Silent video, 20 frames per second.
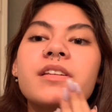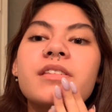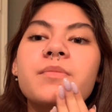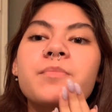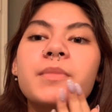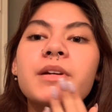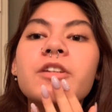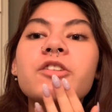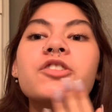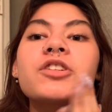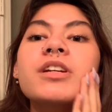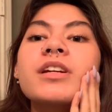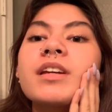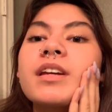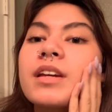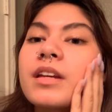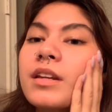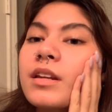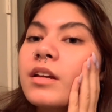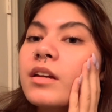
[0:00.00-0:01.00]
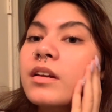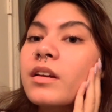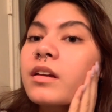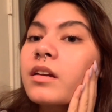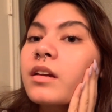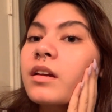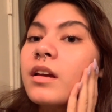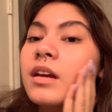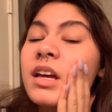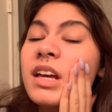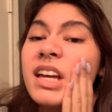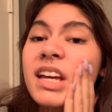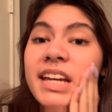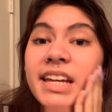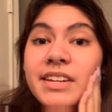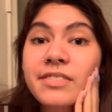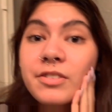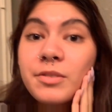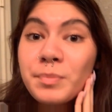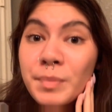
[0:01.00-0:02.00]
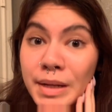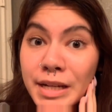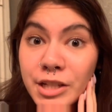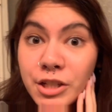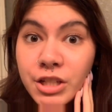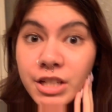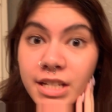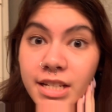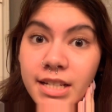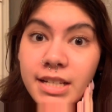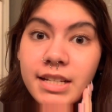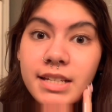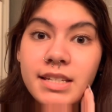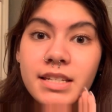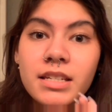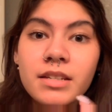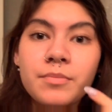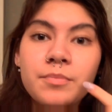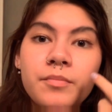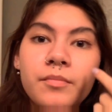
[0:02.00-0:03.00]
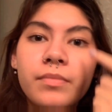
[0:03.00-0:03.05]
it's my chin, even my cheeks.